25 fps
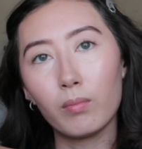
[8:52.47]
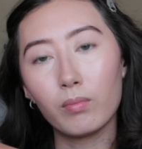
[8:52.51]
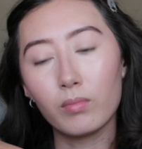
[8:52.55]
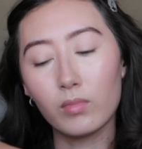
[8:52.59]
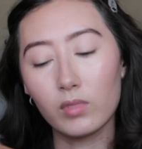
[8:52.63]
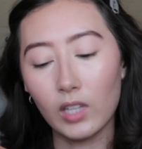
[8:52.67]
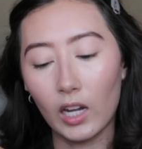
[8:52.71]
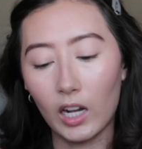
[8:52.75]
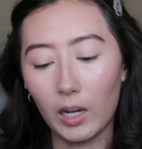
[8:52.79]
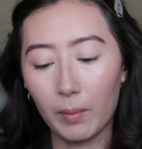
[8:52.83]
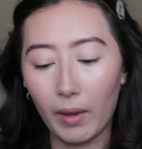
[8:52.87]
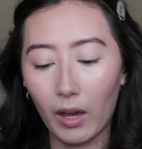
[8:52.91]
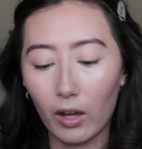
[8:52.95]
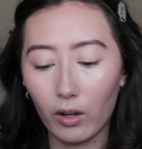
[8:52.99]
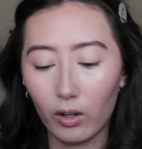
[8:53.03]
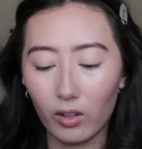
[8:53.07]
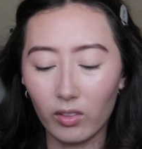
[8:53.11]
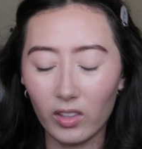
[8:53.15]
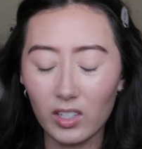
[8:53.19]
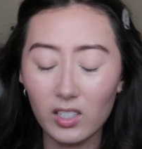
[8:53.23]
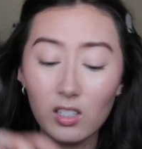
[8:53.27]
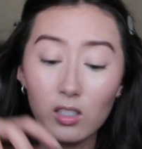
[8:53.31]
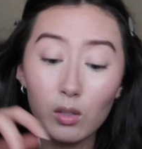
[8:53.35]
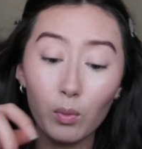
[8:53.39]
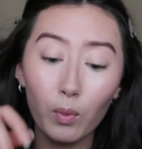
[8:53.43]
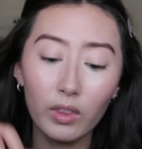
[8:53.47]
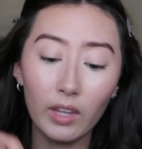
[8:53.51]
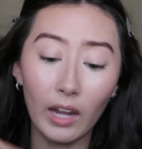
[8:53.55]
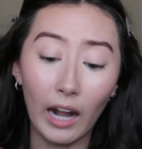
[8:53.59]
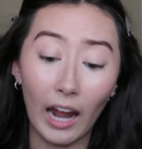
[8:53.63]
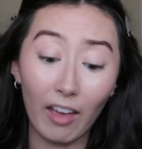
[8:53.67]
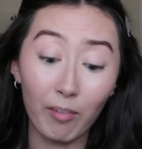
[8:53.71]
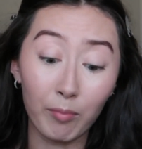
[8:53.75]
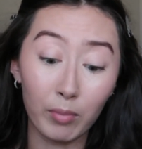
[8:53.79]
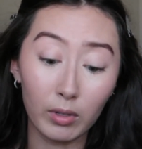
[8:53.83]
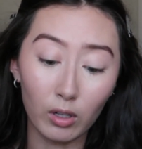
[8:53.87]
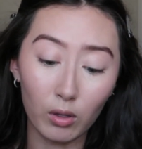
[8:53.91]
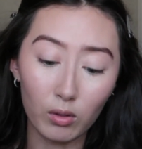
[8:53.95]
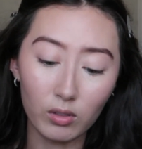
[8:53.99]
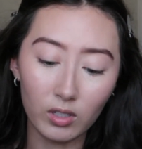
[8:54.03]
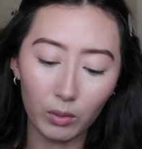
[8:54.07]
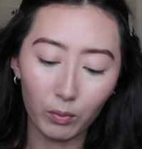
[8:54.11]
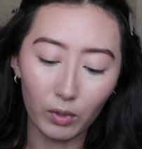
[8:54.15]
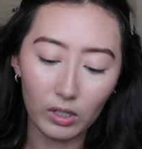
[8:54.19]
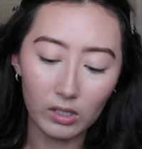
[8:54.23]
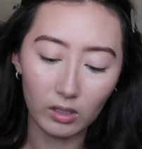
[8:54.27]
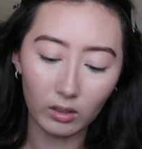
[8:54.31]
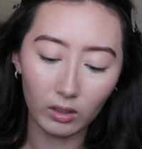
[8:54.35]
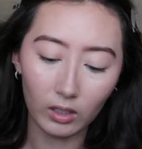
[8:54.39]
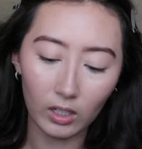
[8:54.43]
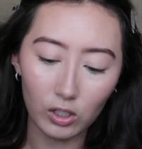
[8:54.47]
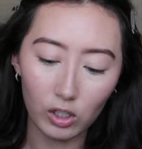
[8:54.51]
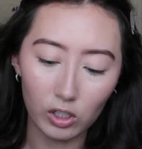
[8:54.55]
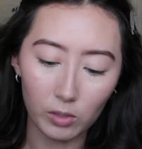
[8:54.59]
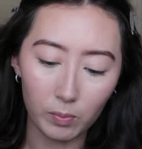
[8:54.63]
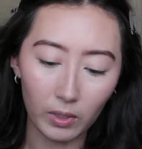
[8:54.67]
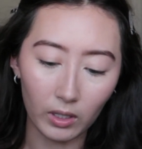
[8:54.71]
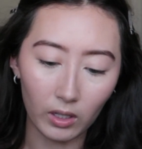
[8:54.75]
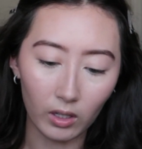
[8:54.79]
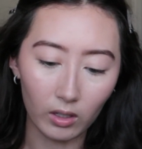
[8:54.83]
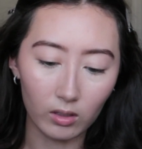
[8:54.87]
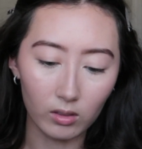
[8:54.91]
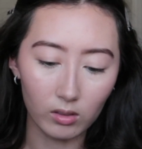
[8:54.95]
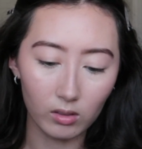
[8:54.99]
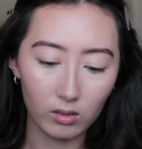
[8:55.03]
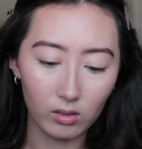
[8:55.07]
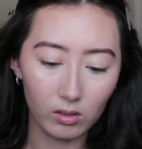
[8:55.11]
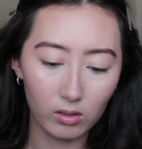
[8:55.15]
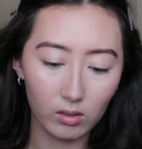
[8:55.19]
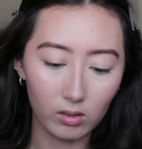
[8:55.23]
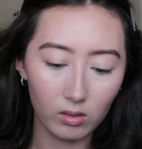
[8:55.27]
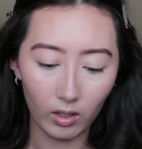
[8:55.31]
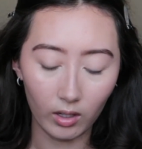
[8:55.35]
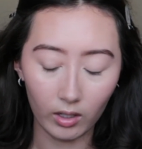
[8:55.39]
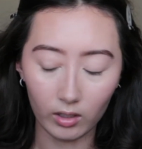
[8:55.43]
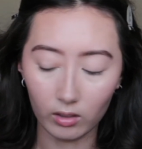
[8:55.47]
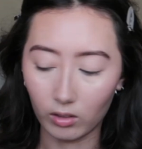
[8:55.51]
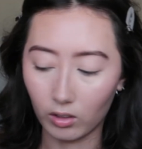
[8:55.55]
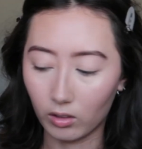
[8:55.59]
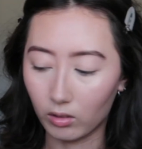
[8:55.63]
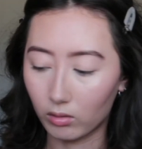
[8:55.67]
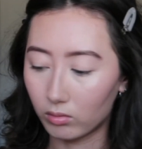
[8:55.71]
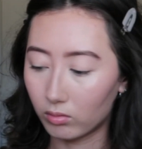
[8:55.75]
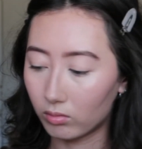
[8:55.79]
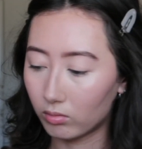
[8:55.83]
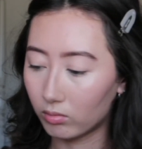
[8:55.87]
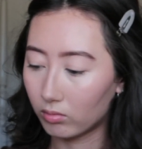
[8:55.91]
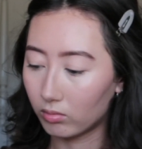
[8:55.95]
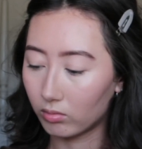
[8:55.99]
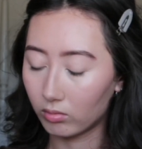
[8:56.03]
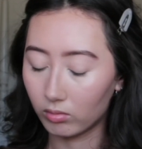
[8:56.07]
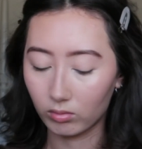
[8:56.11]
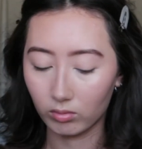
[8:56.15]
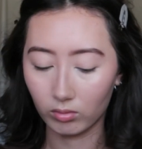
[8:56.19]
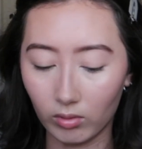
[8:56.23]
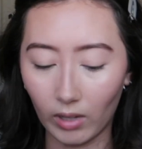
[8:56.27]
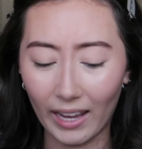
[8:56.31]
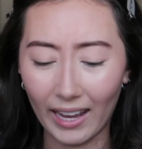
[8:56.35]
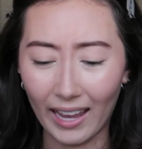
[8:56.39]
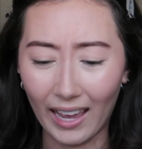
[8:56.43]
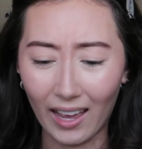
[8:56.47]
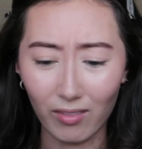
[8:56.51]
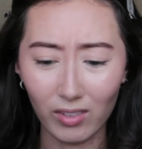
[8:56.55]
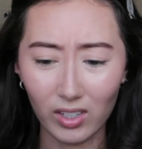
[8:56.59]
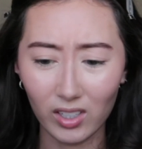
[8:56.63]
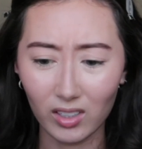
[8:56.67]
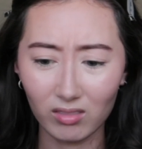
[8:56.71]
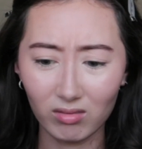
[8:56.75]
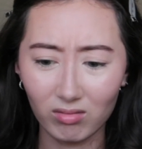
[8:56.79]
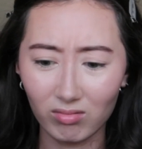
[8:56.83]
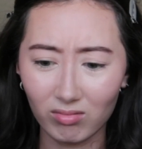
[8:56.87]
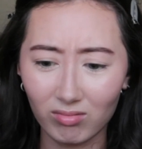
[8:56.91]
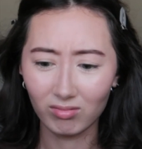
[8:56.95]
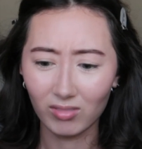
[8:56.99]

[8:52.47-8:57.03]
setting powder, and this is the one that I've been using recently just because, I don't know, I have it.